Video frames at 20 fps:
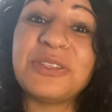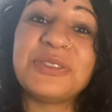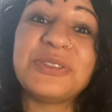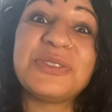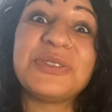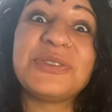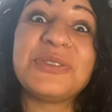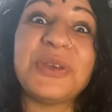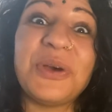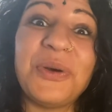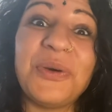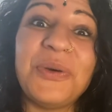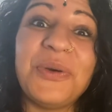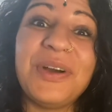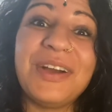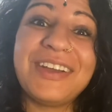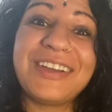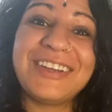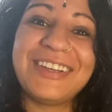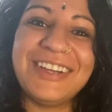so
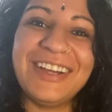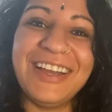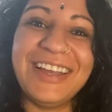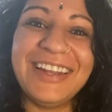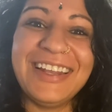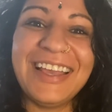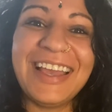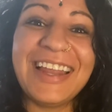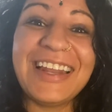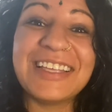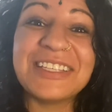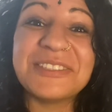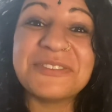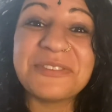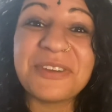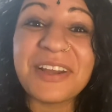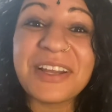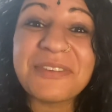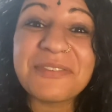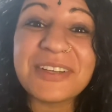good. And it's
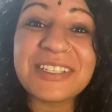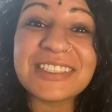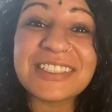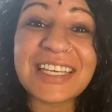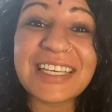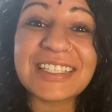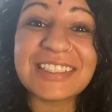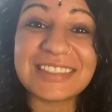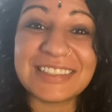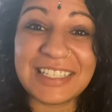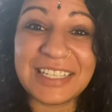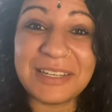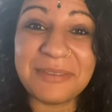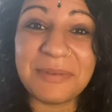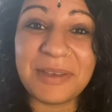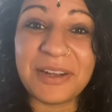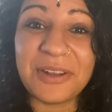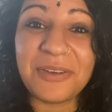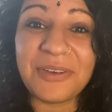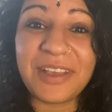very much like
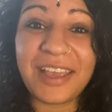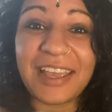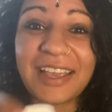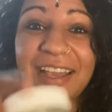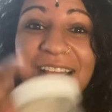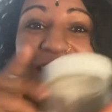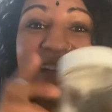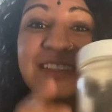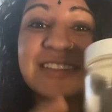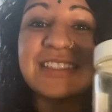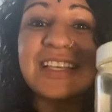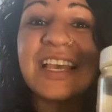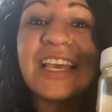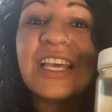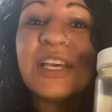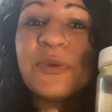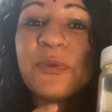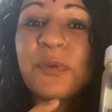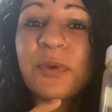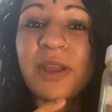cinnamon, okay guys?
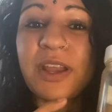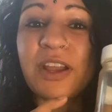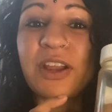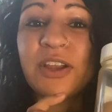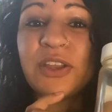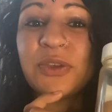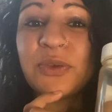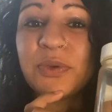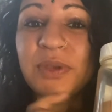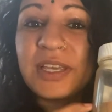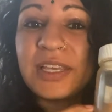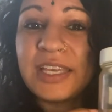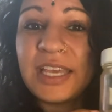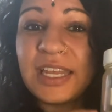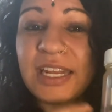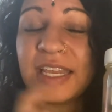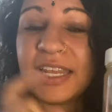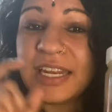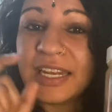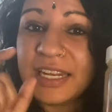Where you can
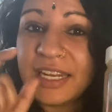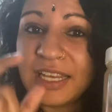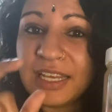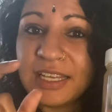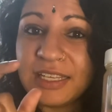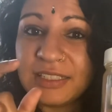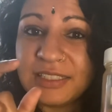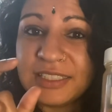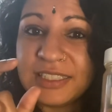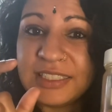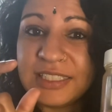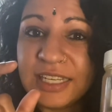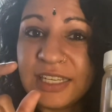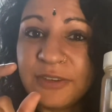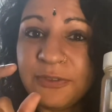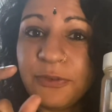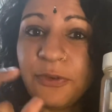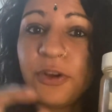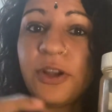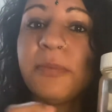get it in a
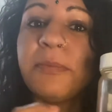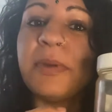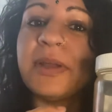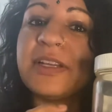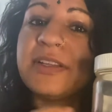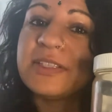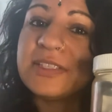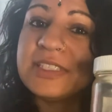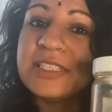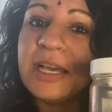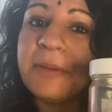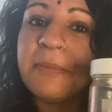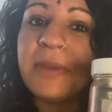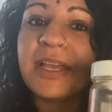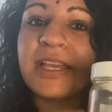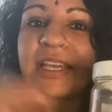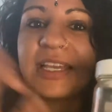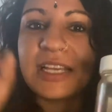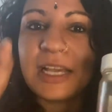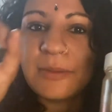stick form, but
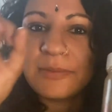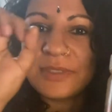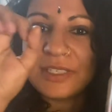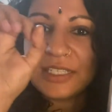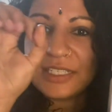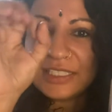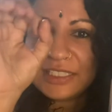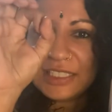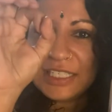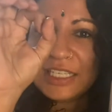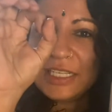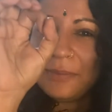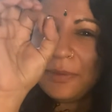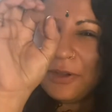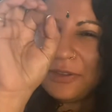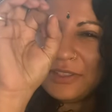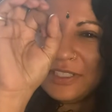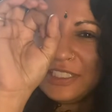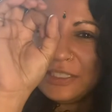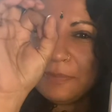nutmeg, it comes in a seed
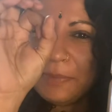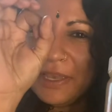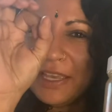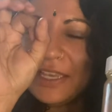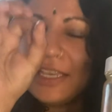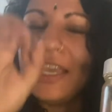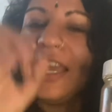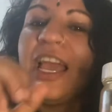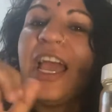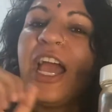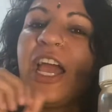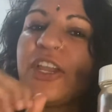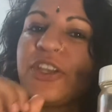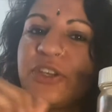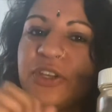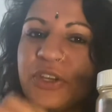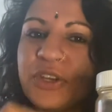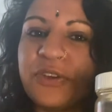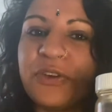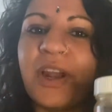about this big and
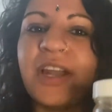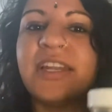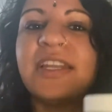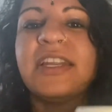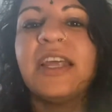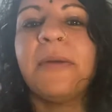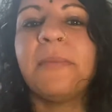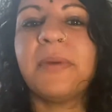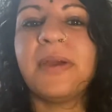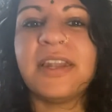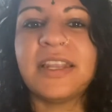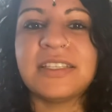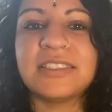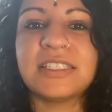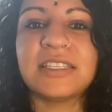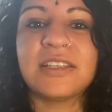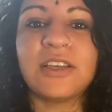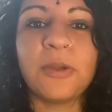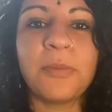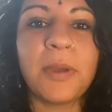you can grind it up and
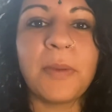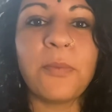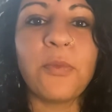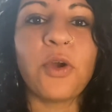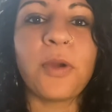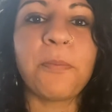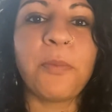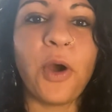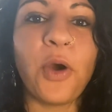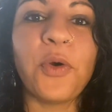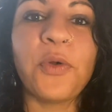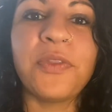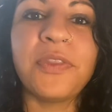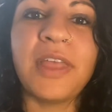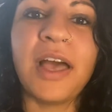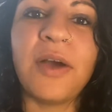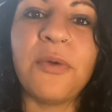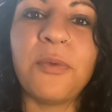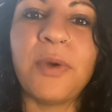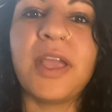it's a little bit more
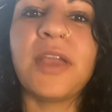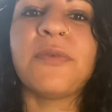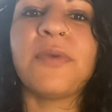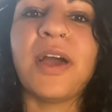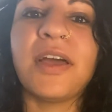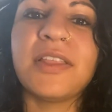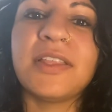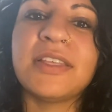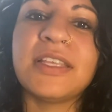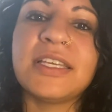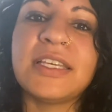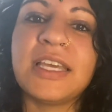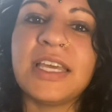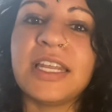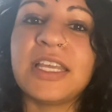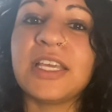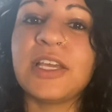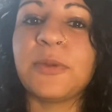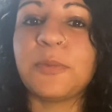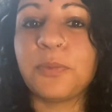potent that way rather than
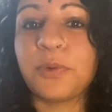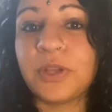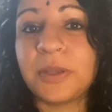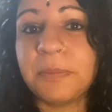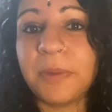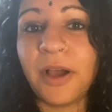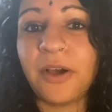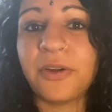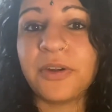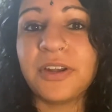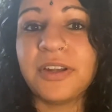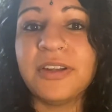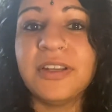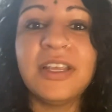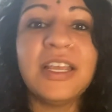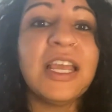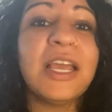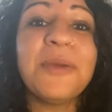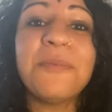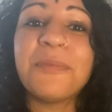getting it pre-powdered.
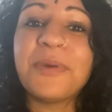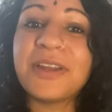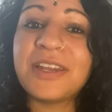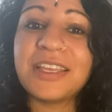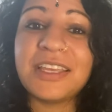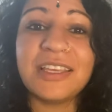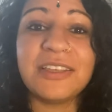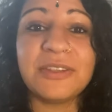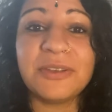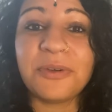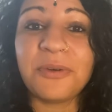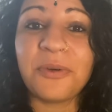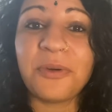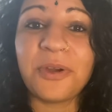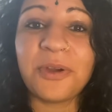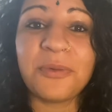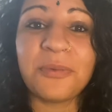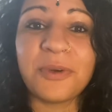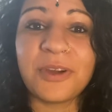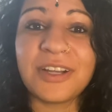But either
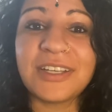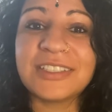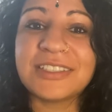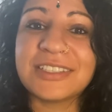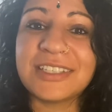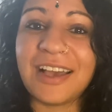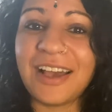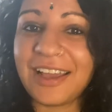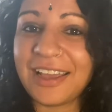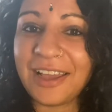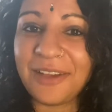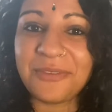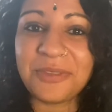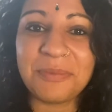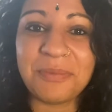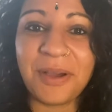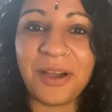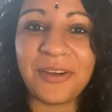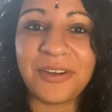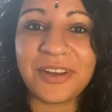or works. I have
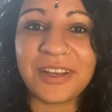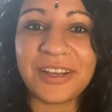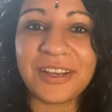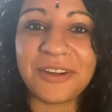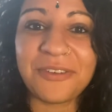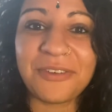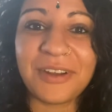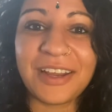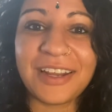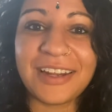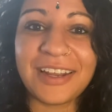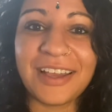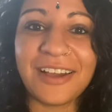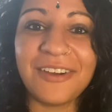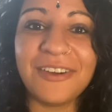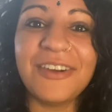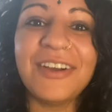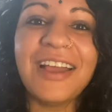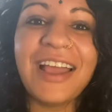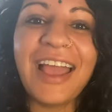the powder here right
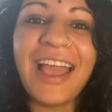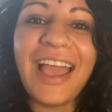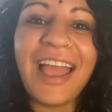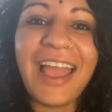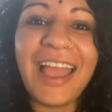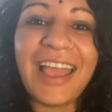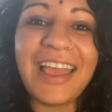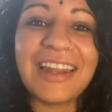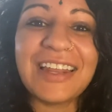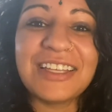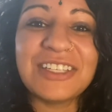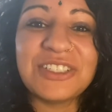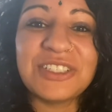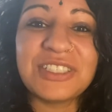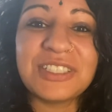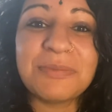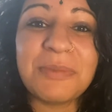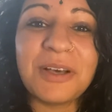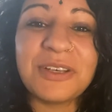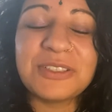now and it
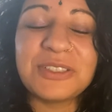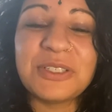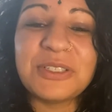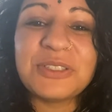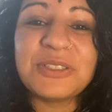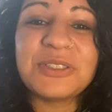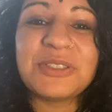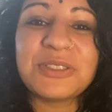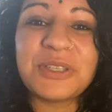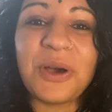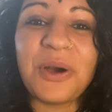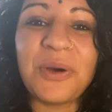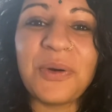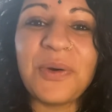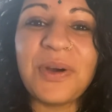just smells so